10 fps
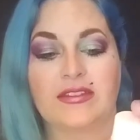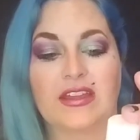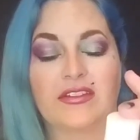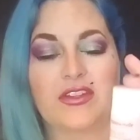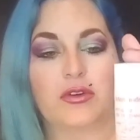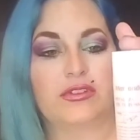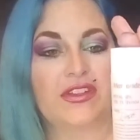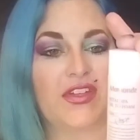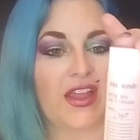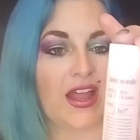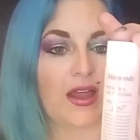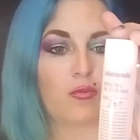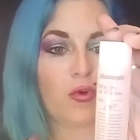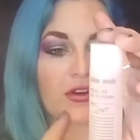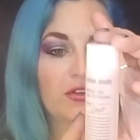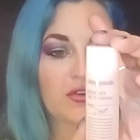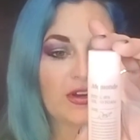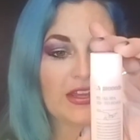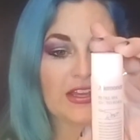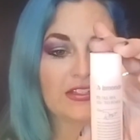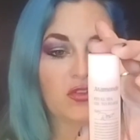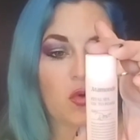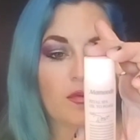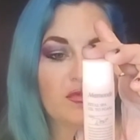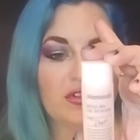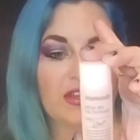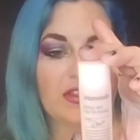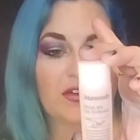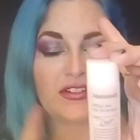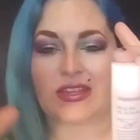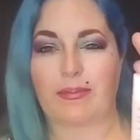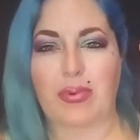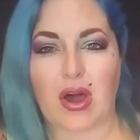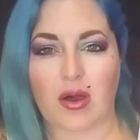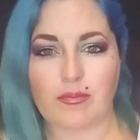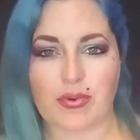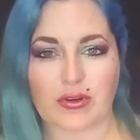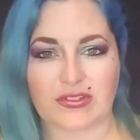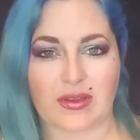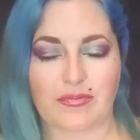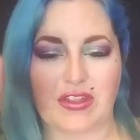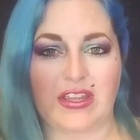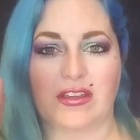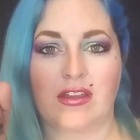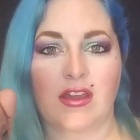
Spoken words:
Now, the only thing I'm wondering is normally there is a pump or something